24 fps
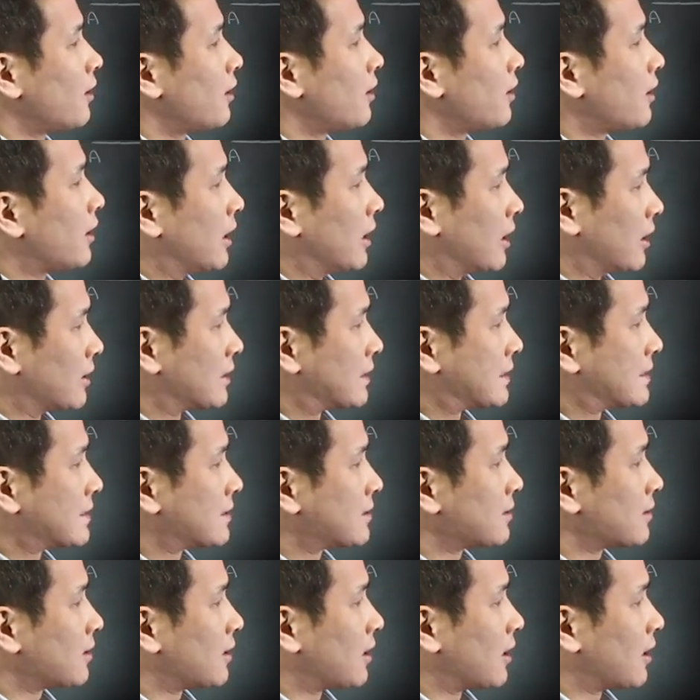And
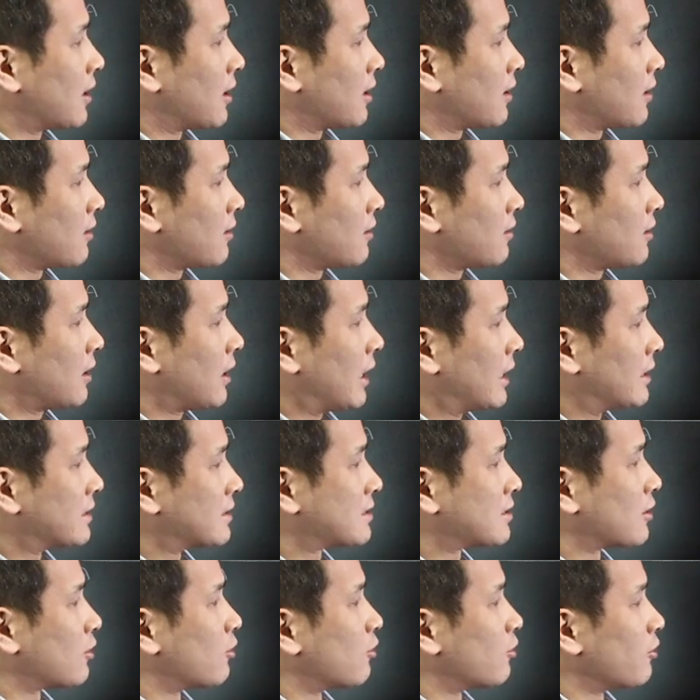
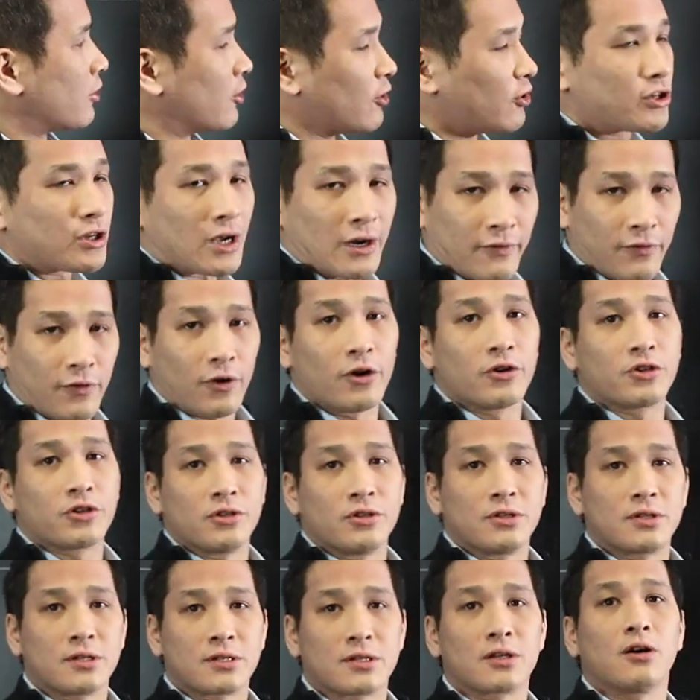so your
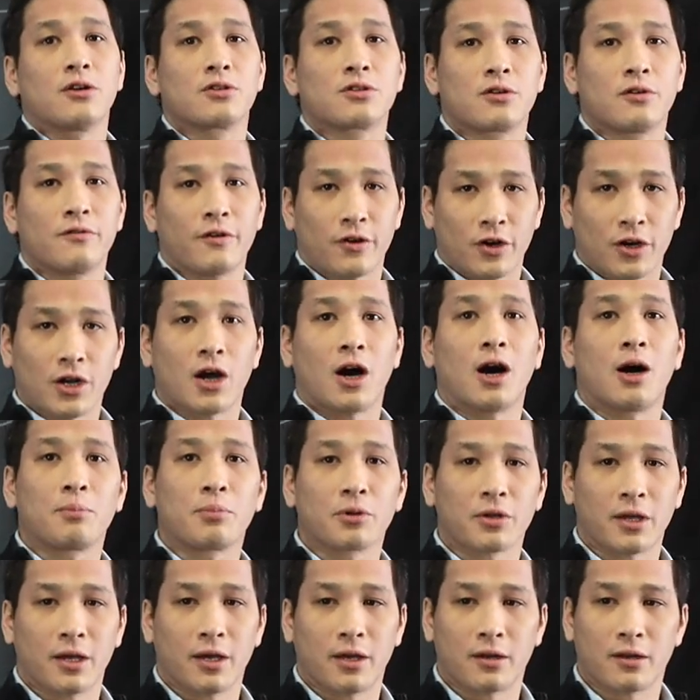divergence is also very
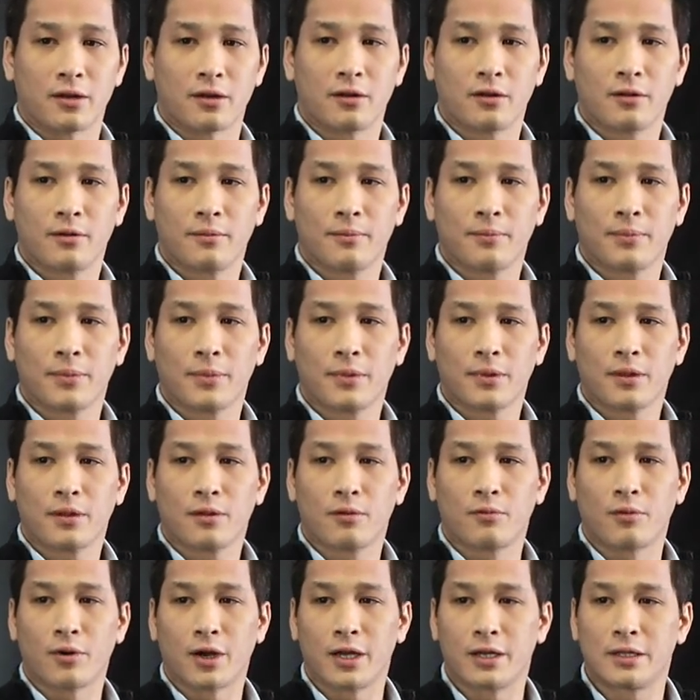complicated,
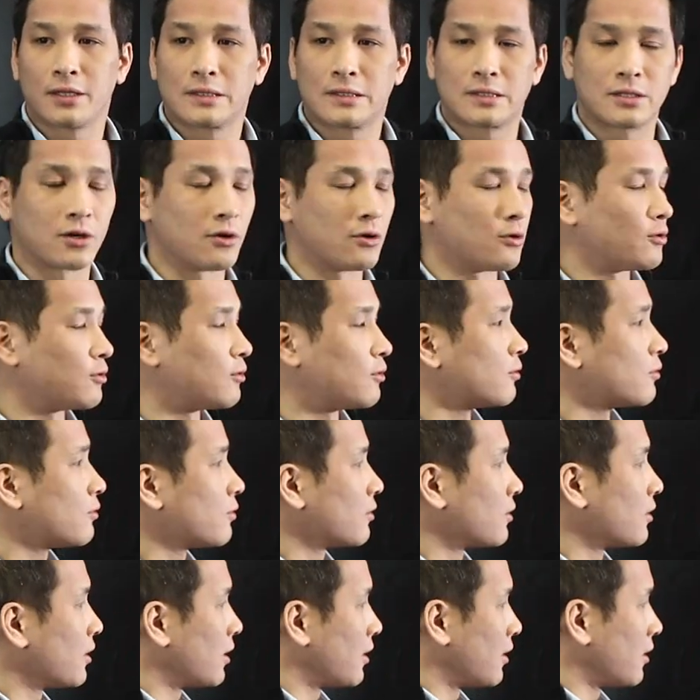right? So
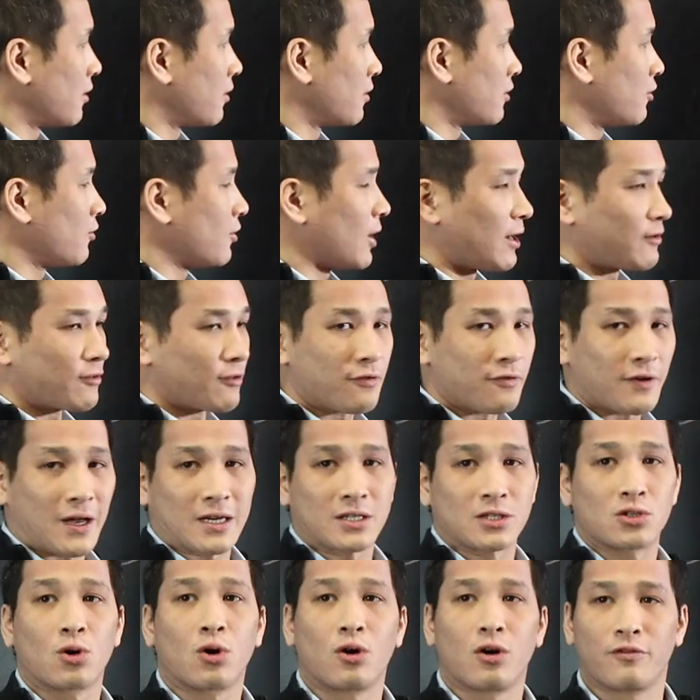you have a
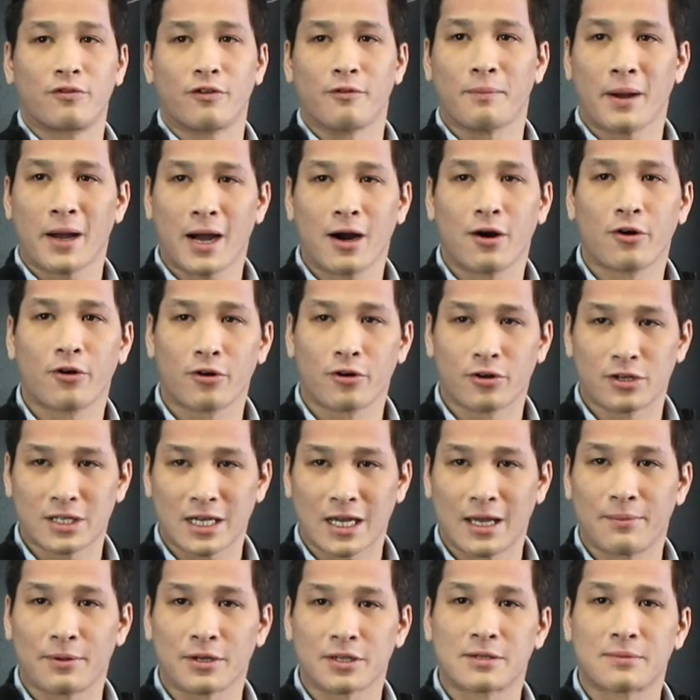factorial over power
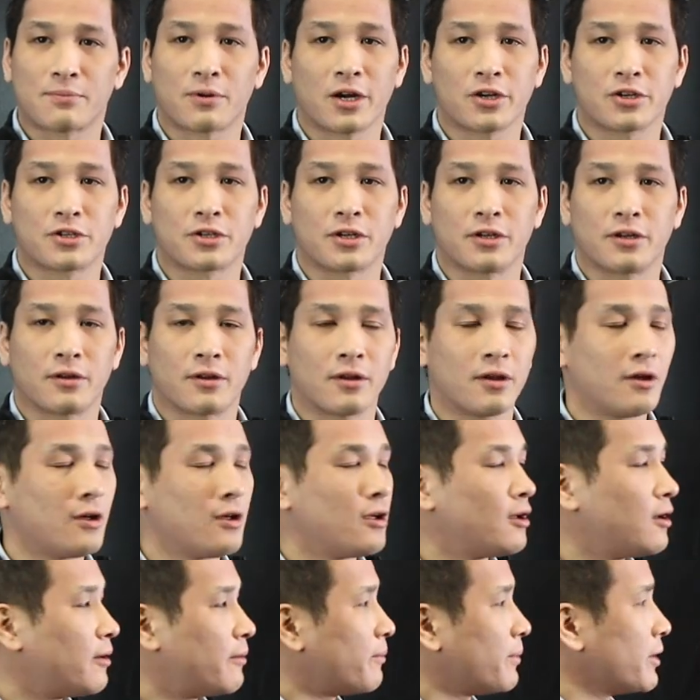type expression,
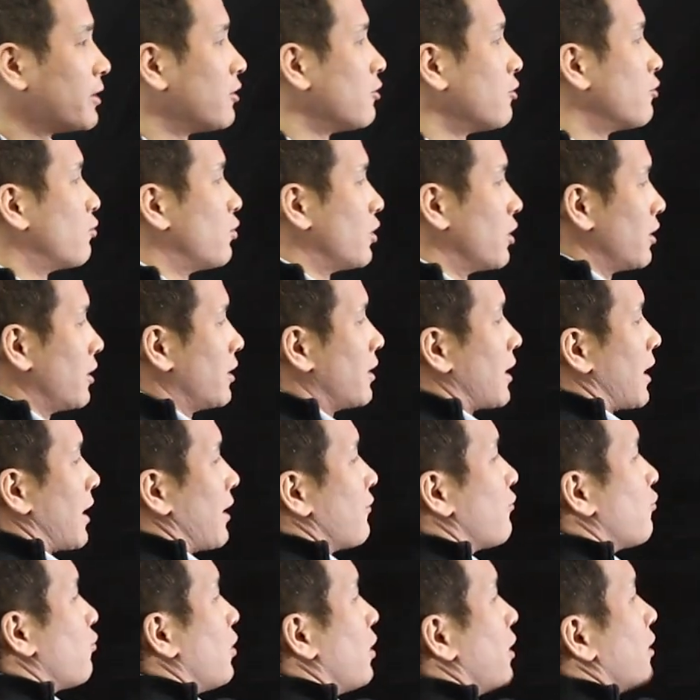but you really have
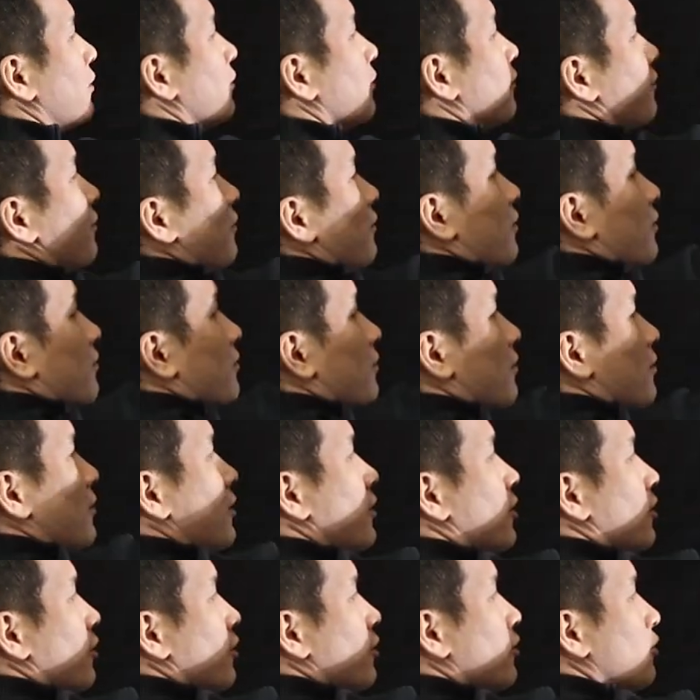one,
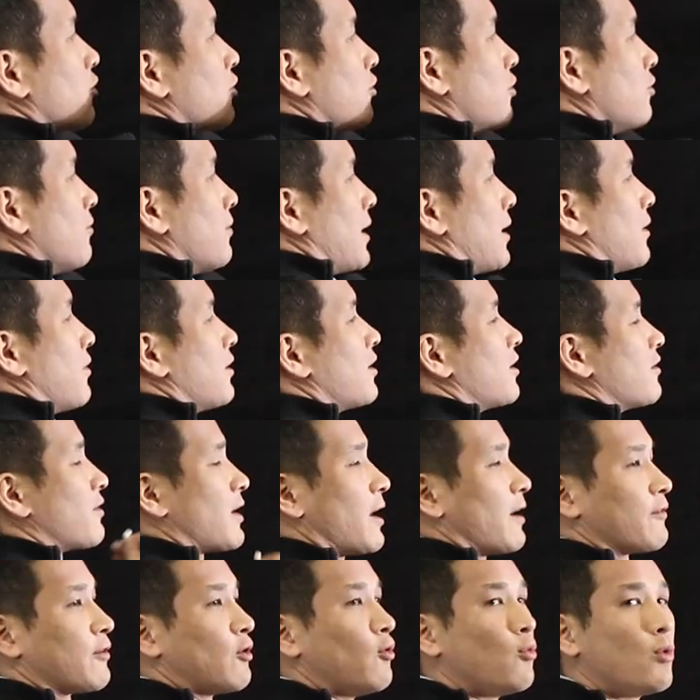you might think of
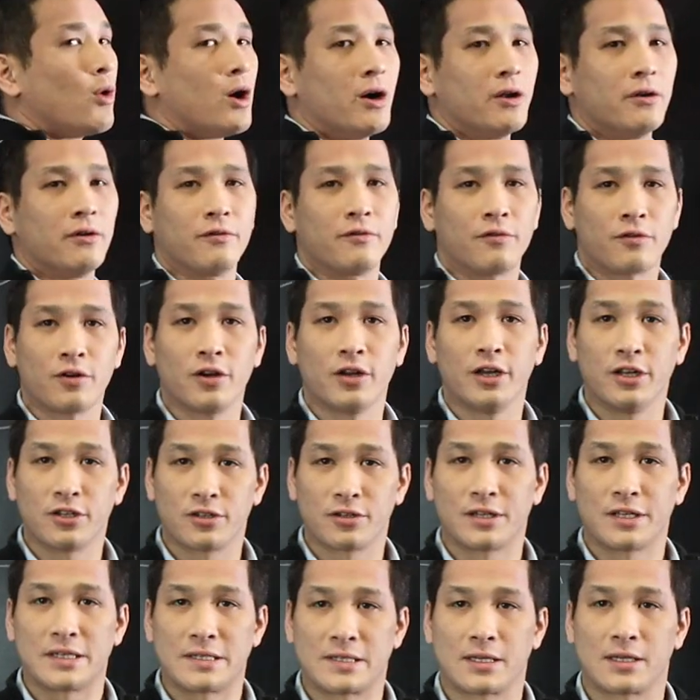having one for each of
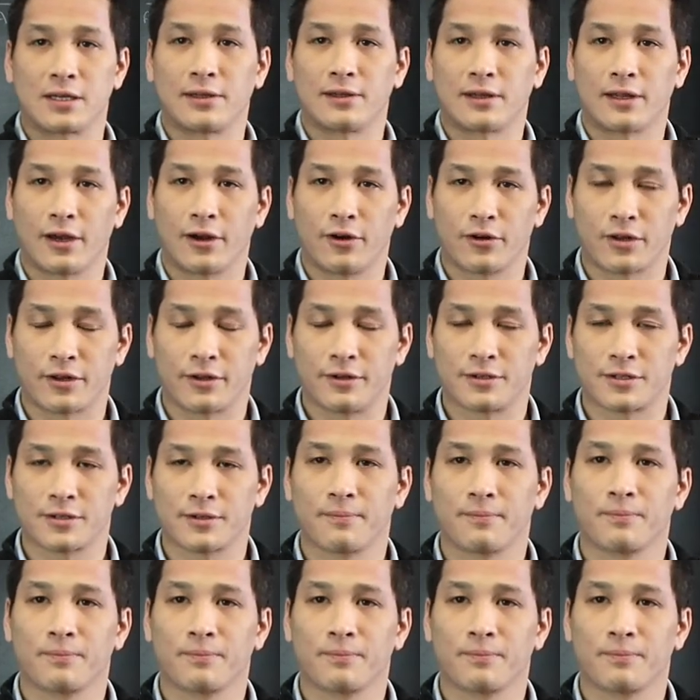these singularities.